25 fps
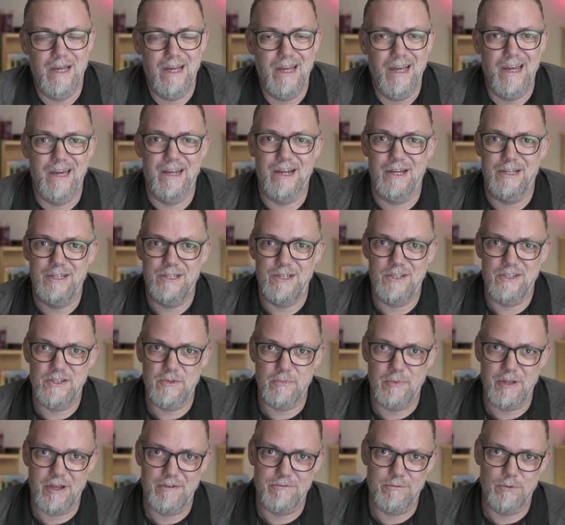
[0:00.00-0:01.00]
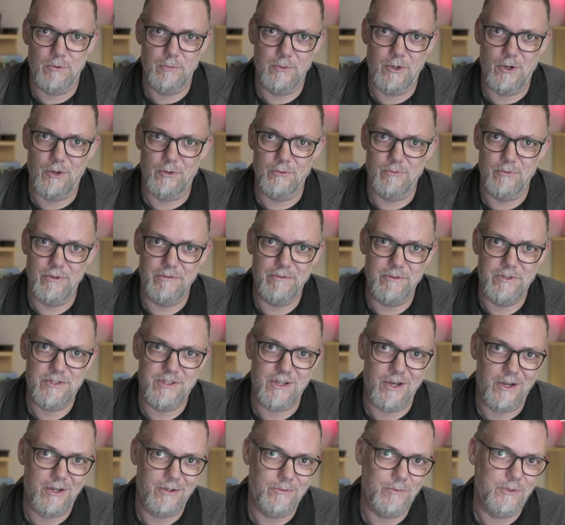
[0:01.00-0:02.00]
And I use a platform called
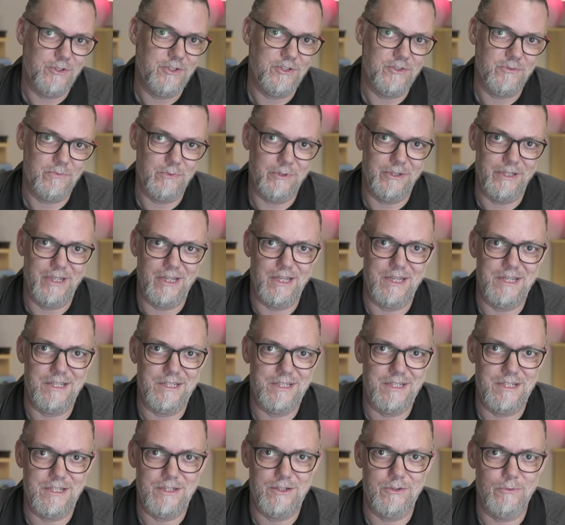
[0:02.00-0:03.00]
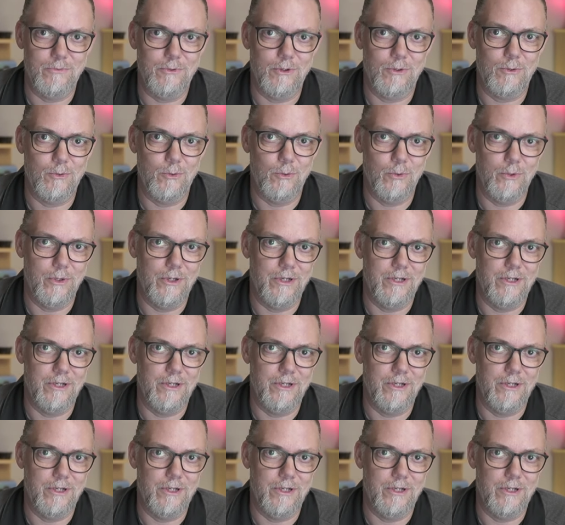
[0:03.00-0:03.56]
Riverside, which is really easy to record,